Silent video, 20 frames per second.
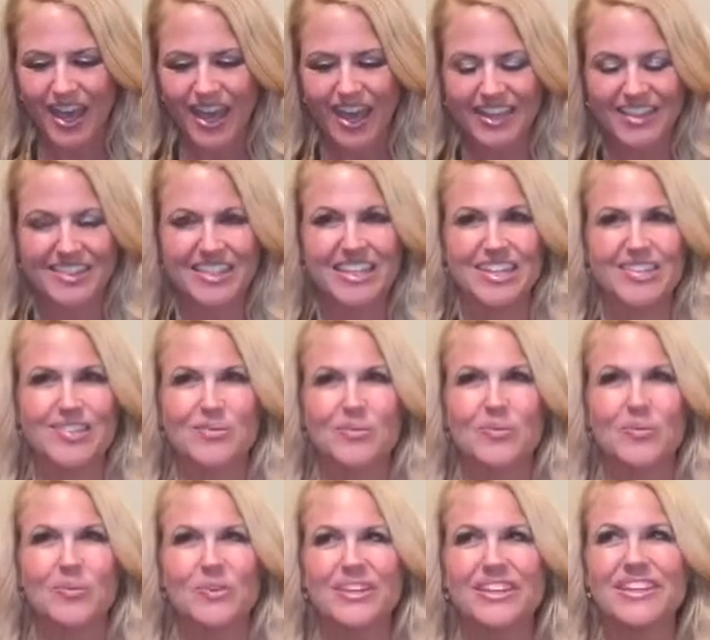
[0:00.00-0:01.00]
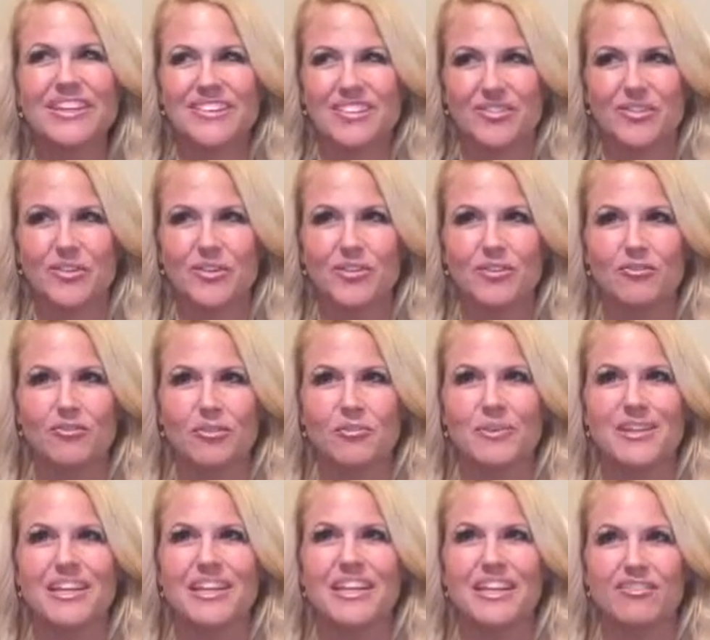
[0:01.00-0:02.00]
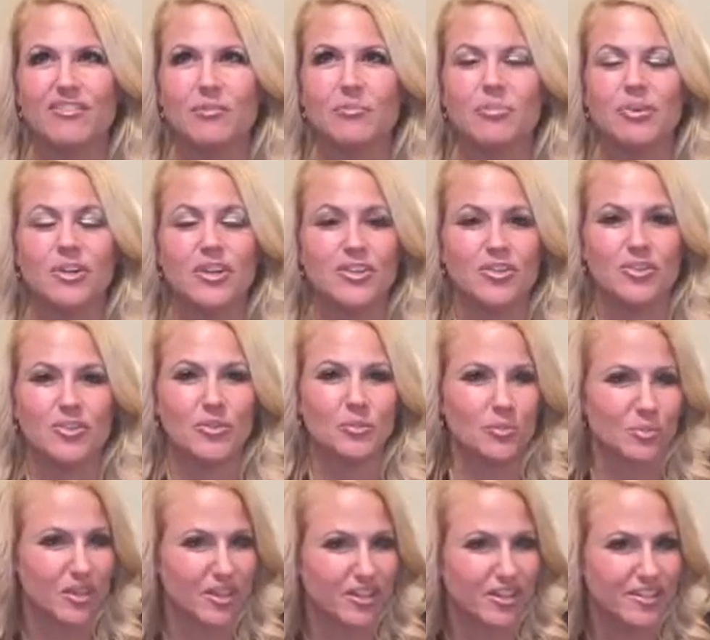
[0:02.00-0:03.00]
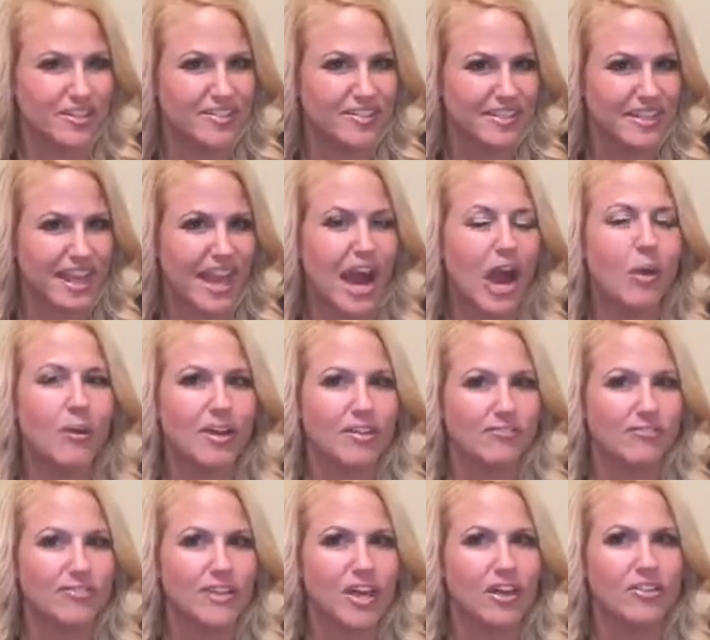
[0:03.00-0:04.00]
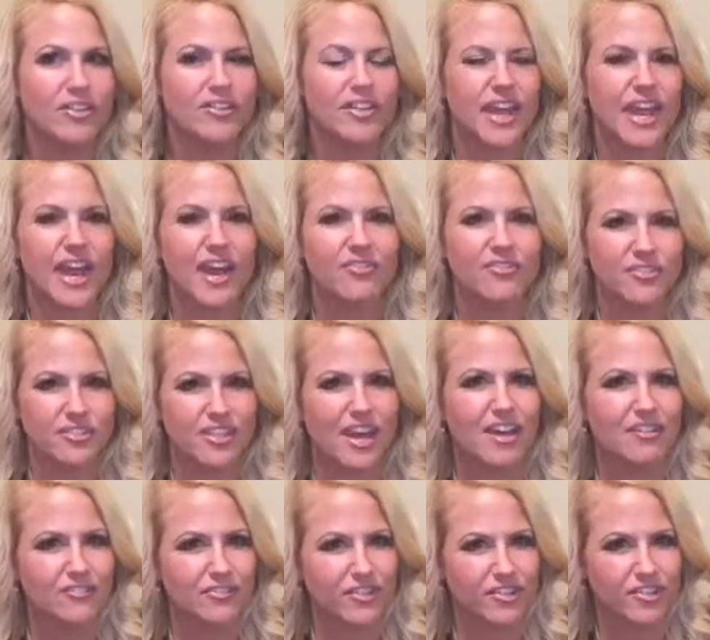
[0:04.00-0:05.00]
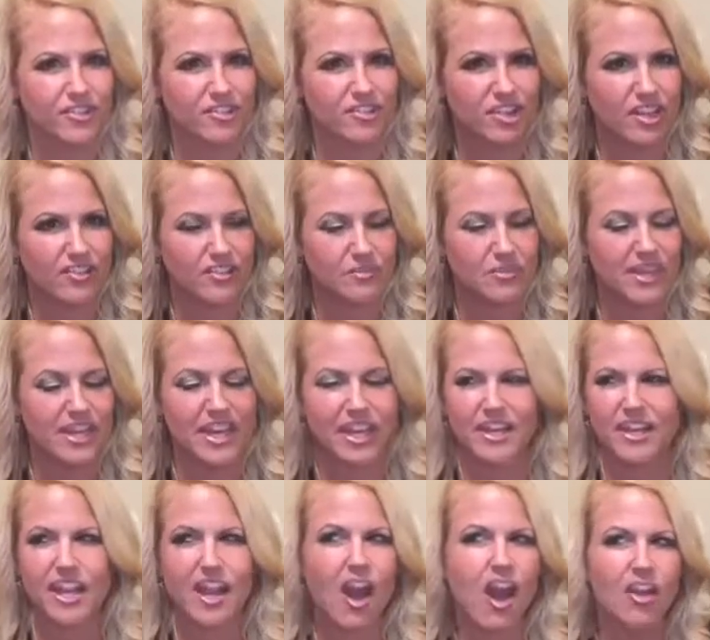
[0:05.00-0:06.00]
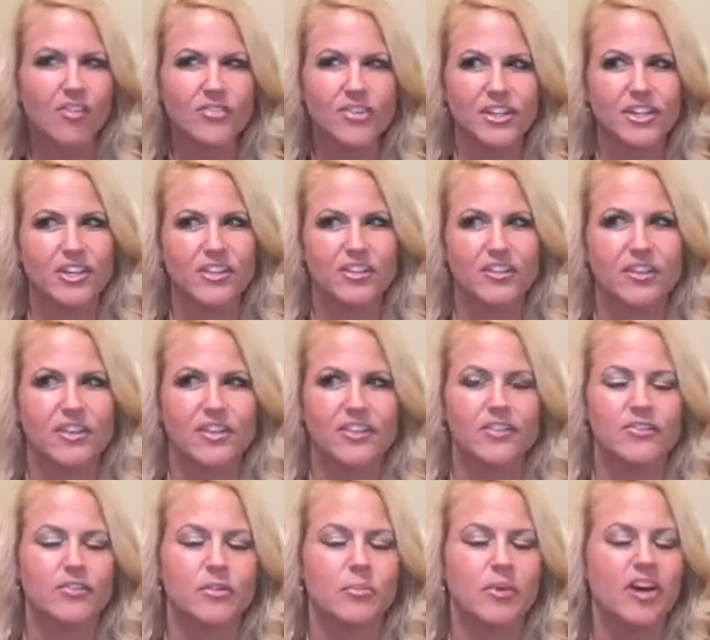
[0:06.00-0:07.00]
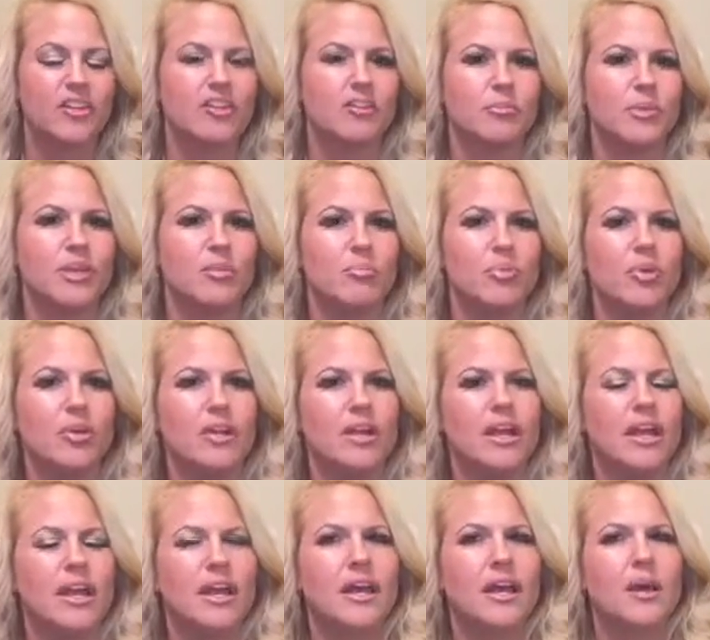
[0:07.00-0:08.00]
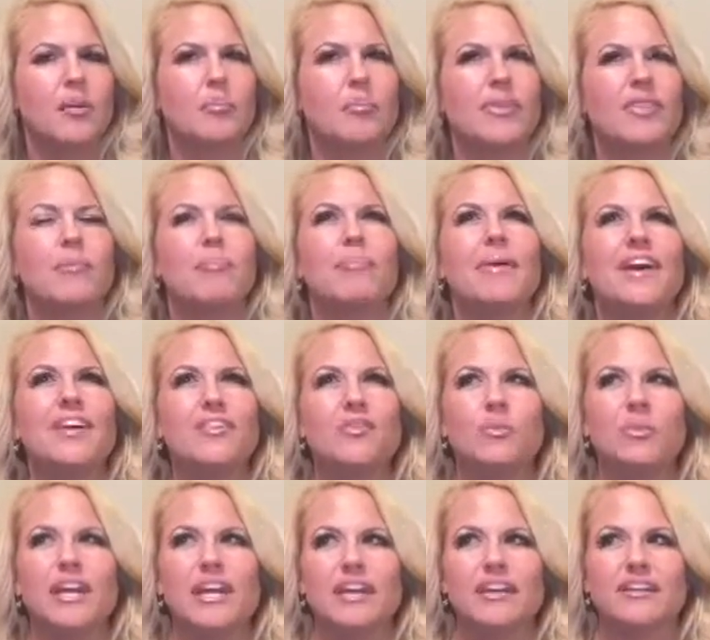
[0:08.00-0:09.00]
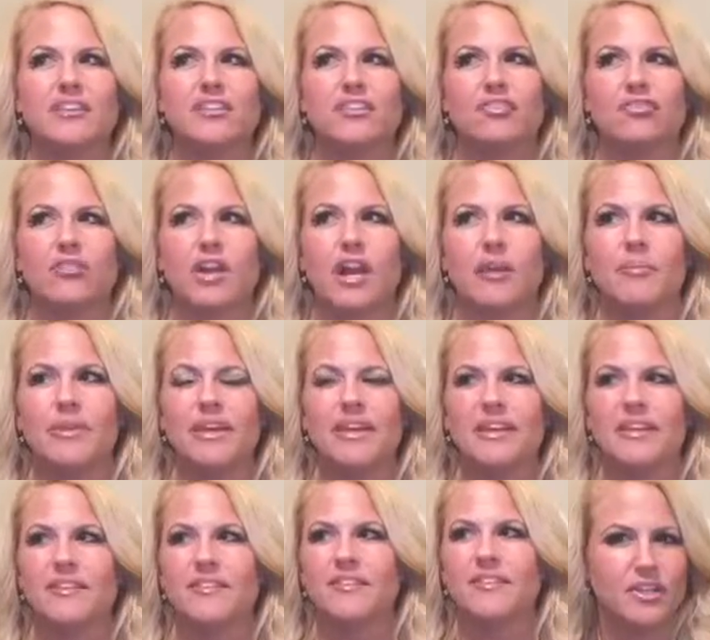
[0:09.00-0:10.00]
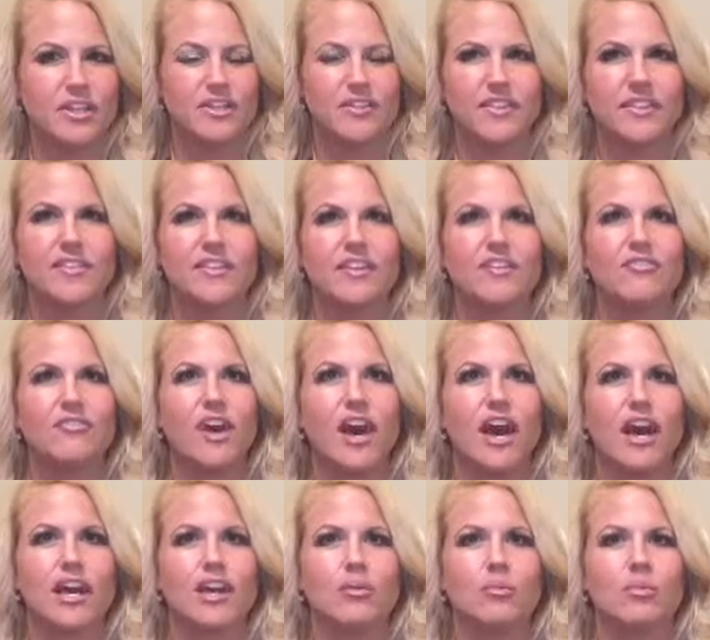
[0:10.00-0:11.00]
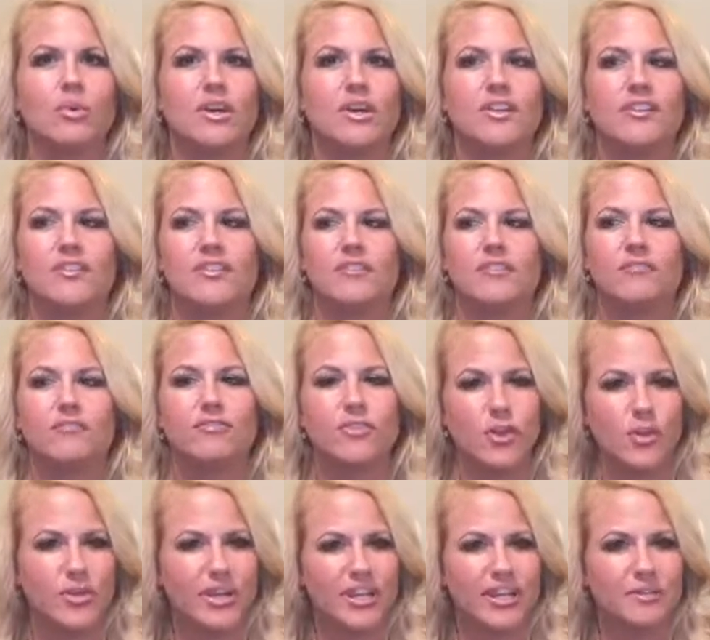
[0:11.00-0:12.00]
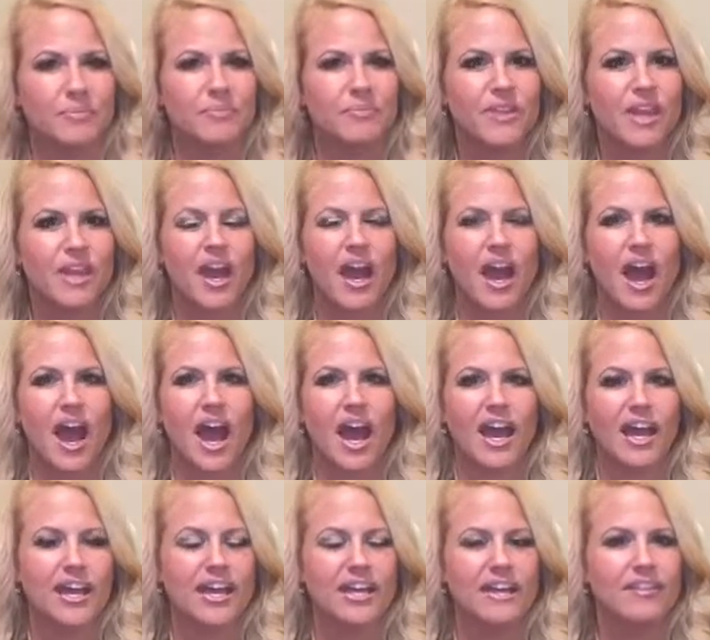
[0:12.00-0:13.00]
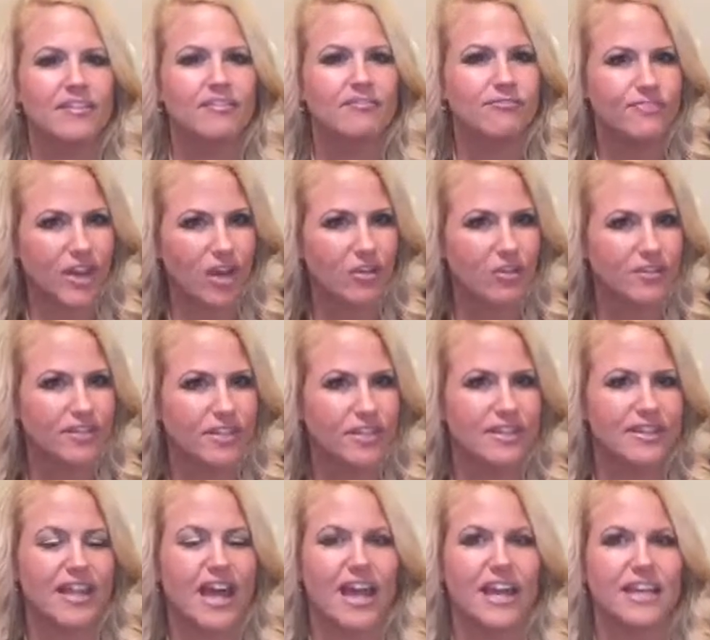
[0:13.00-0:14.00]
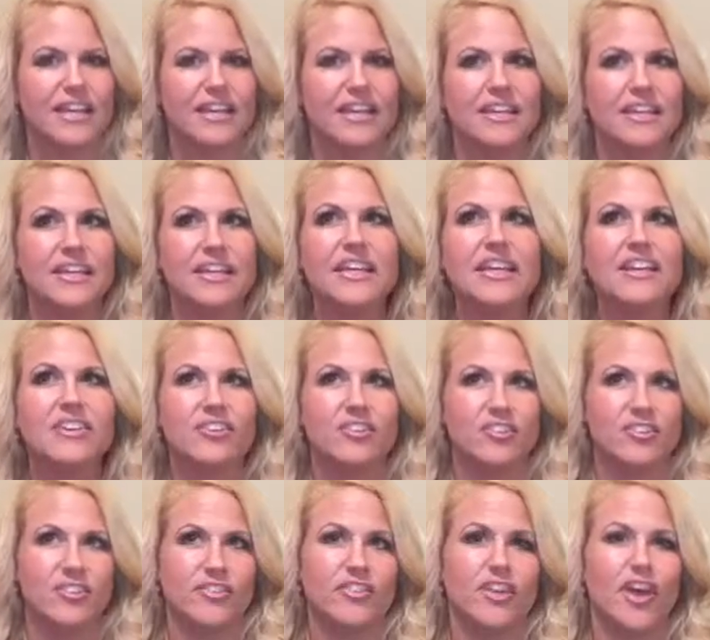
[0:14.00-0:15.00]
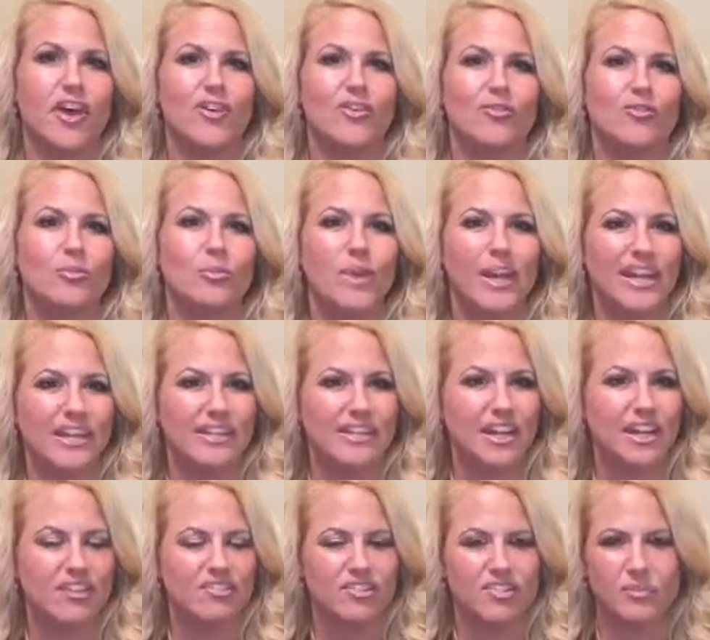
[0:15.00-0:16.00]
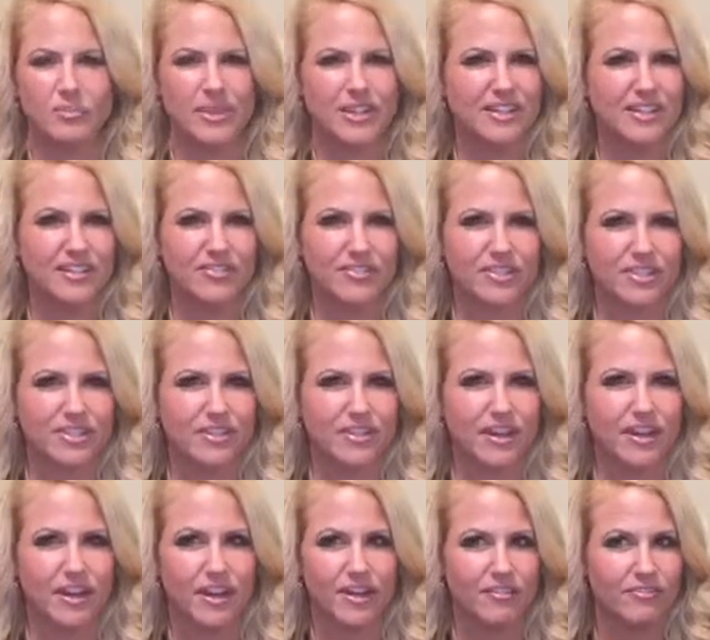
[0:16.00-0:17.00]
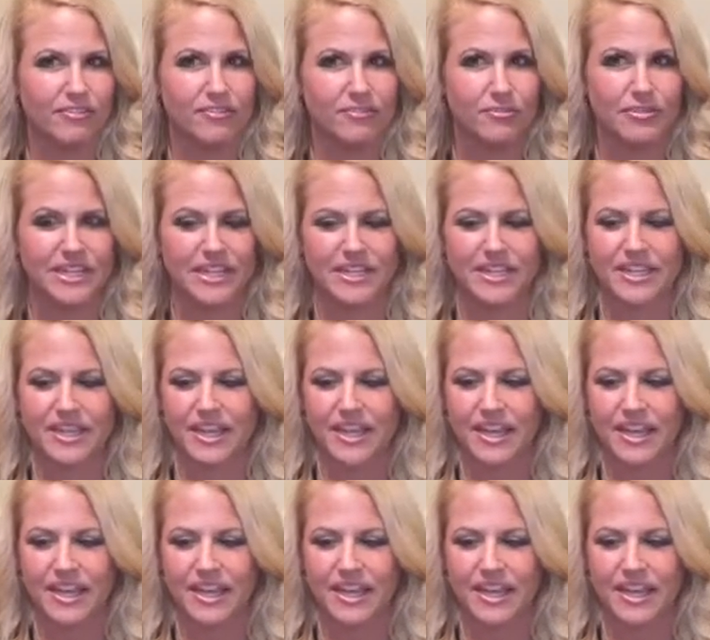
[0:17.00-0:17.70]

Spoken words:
I think it's really difficult for me to even put into words how I felt after that first adjustment, and I often hear this from other people. But the best way I can describe it is it's as if I was floating. I felt like years of weight had just been lifted off of me.